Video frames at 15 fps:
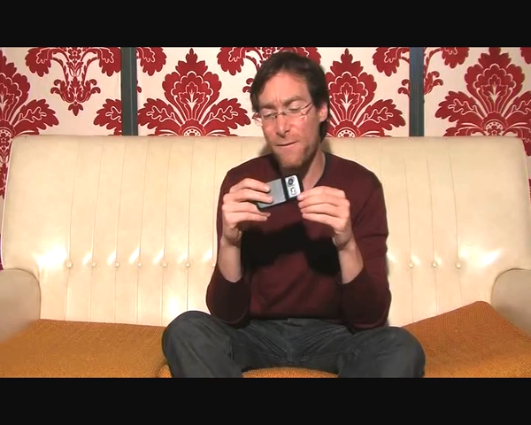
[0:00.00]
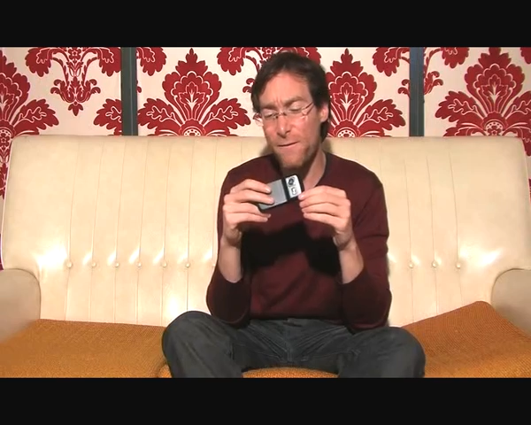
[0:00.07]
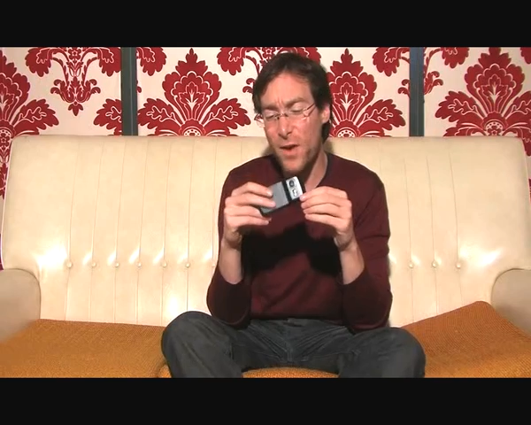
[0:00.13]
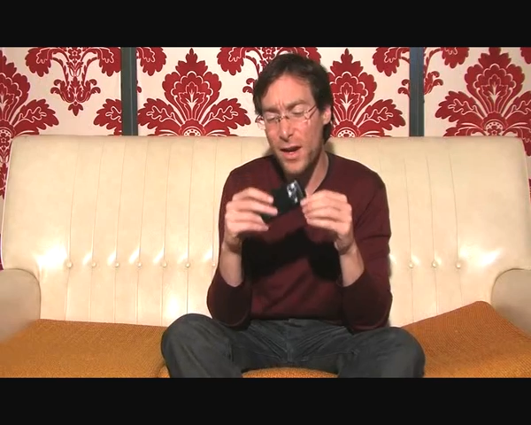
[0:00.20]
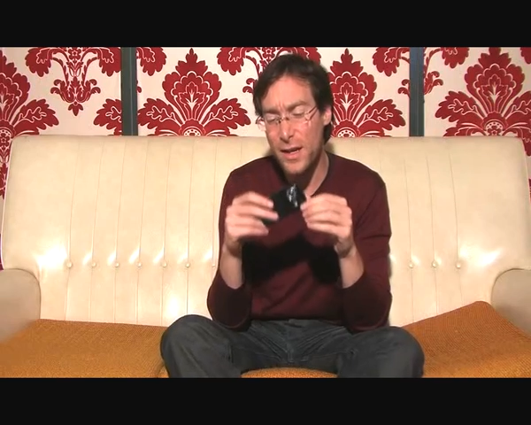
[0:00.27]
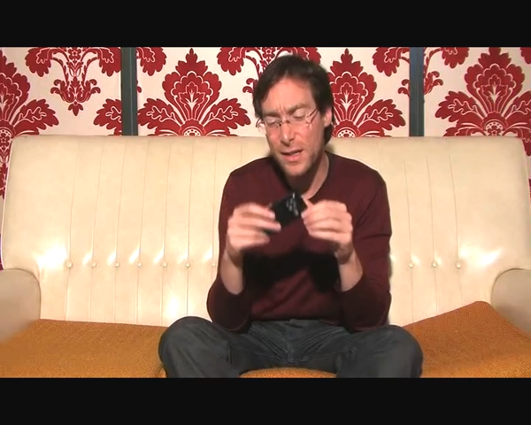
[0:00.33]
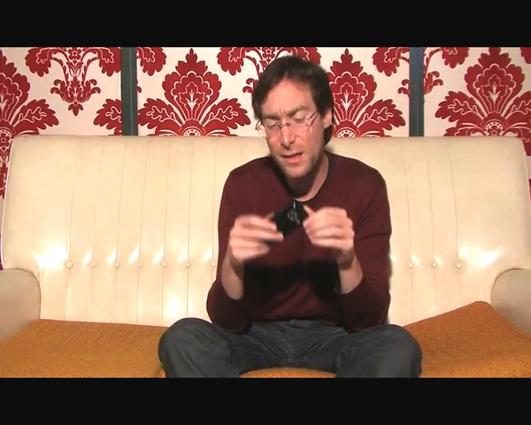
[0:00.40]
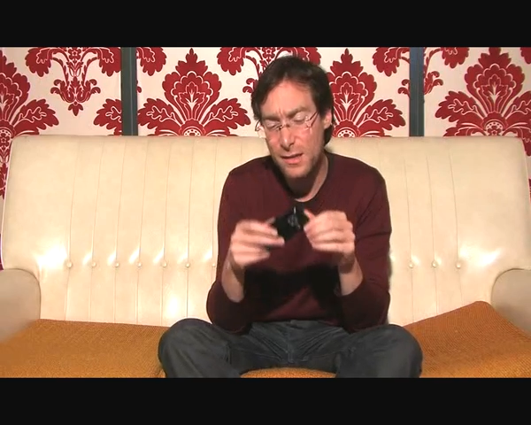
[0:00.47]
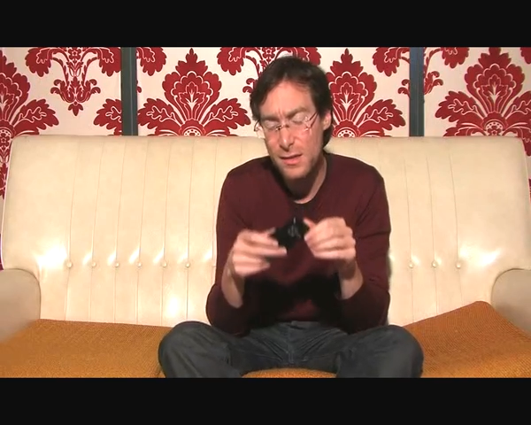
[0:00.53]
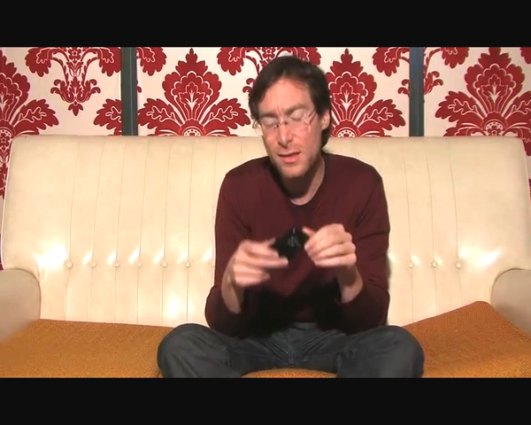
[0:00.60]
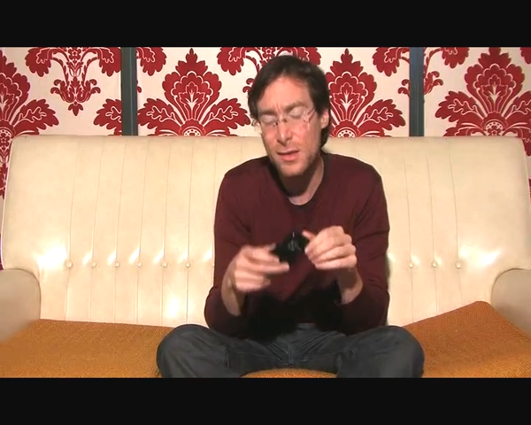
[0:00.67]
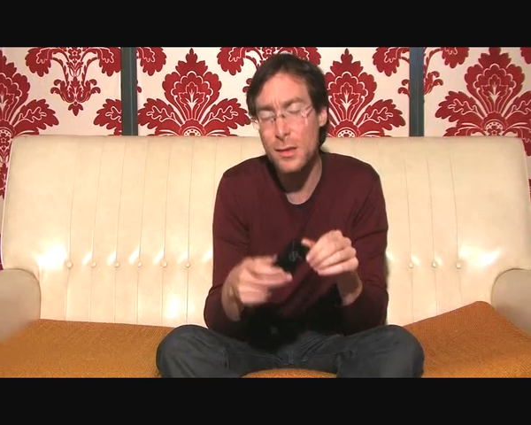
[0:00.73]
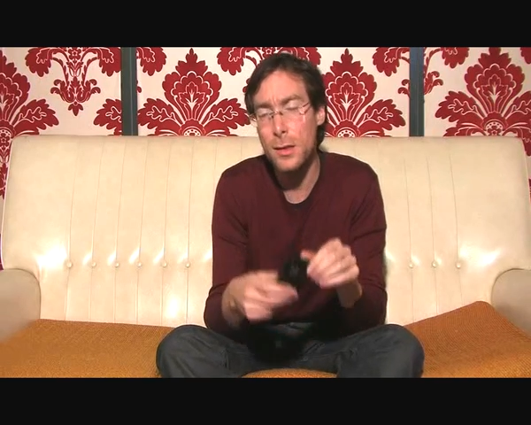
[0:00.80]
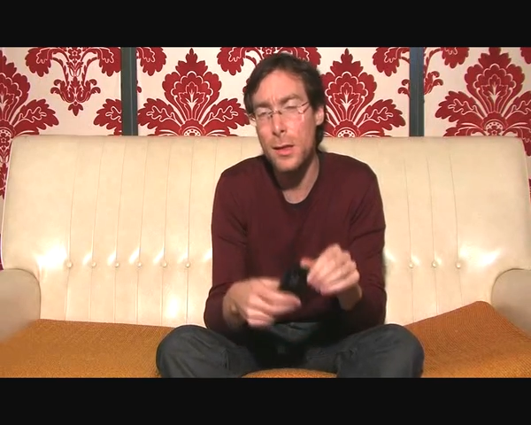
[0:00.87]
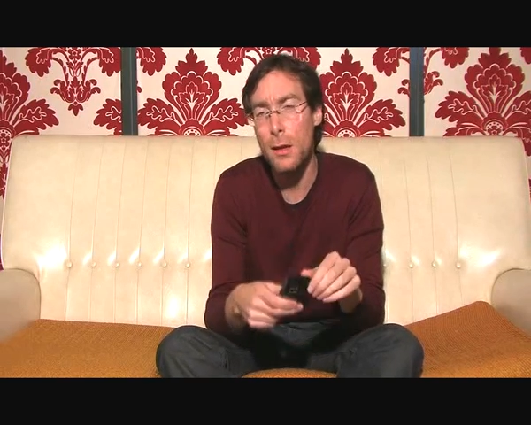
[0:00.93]
find it
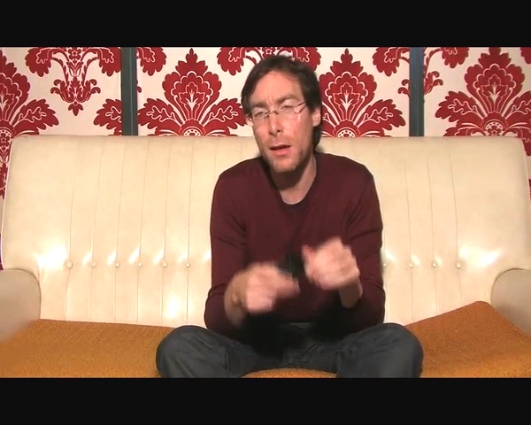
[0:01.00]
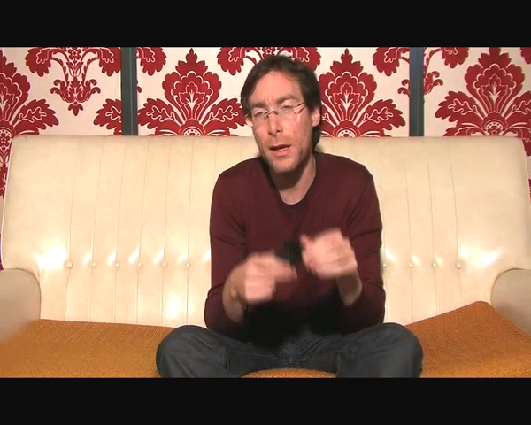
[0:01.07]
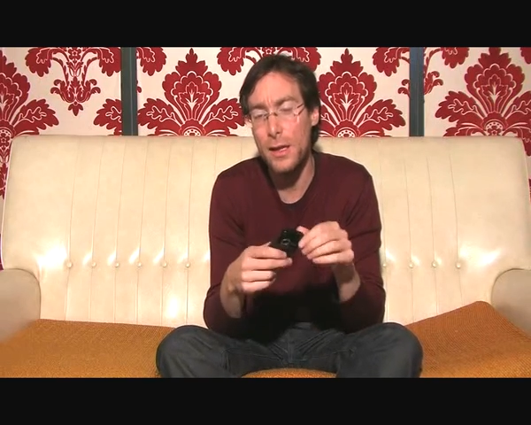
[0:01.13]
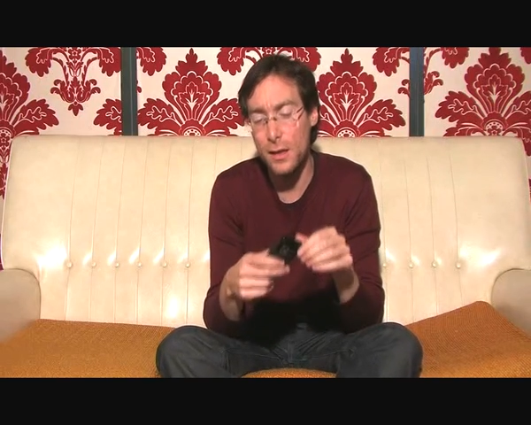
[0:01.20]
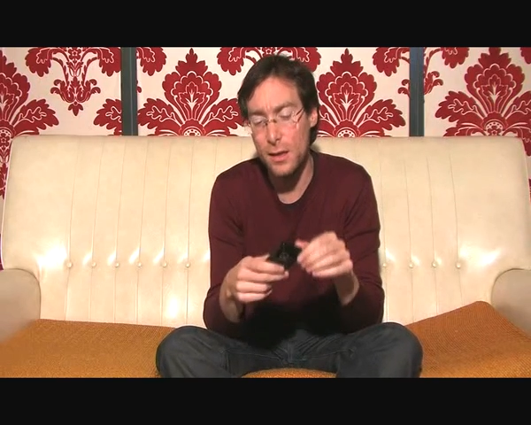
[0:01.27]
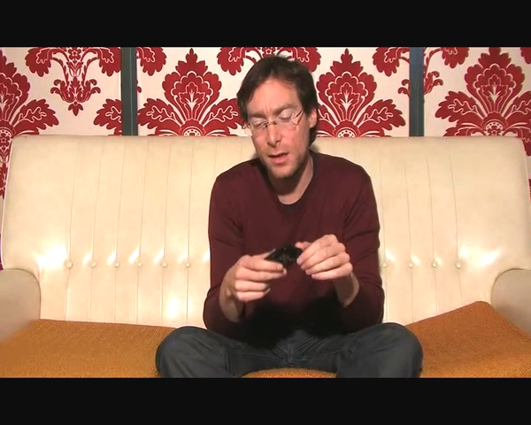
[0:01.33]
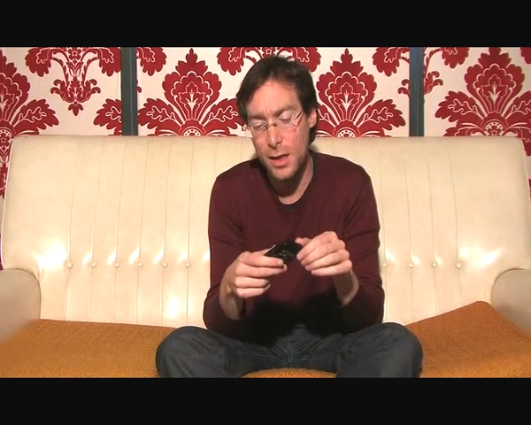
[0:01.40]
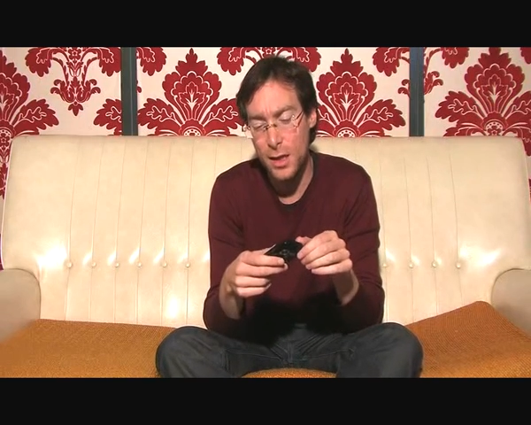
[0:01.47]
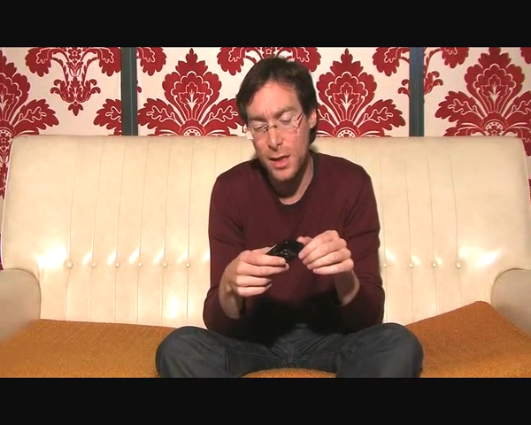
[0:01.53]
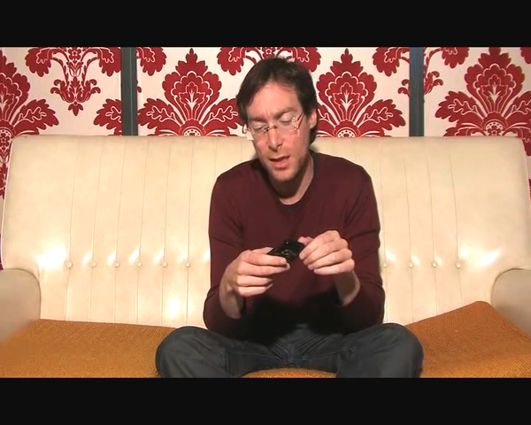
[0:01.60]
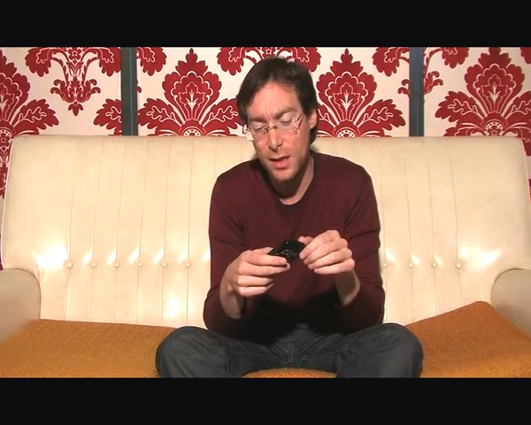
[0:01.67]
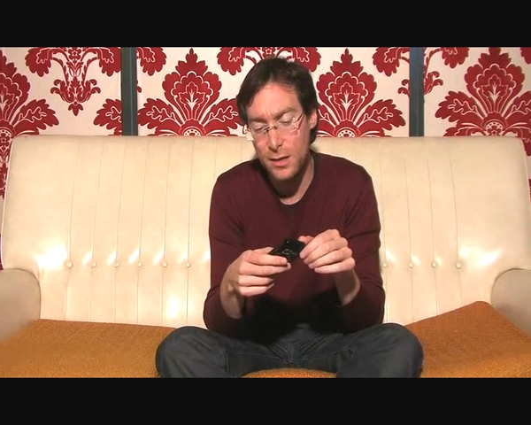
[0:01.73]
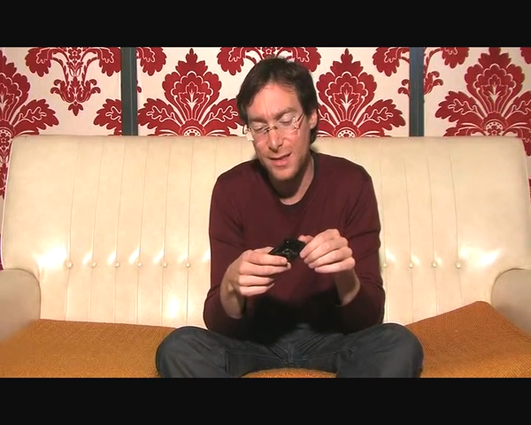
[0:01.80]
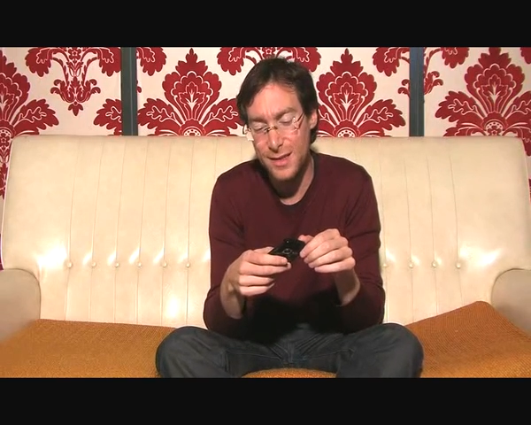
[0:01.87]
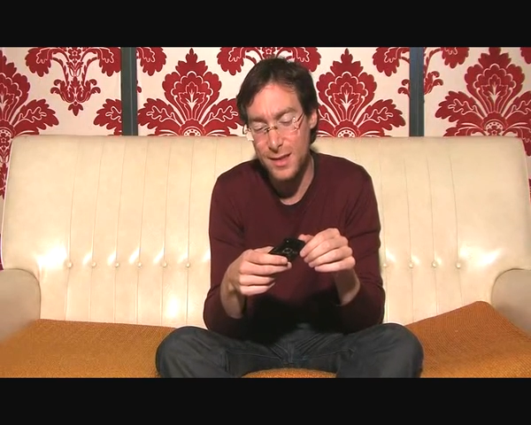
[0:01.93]

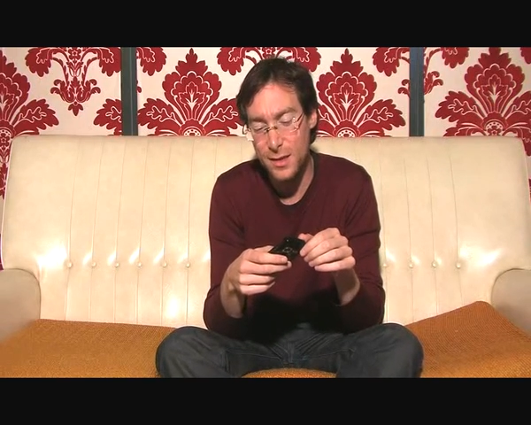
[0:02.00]
slightly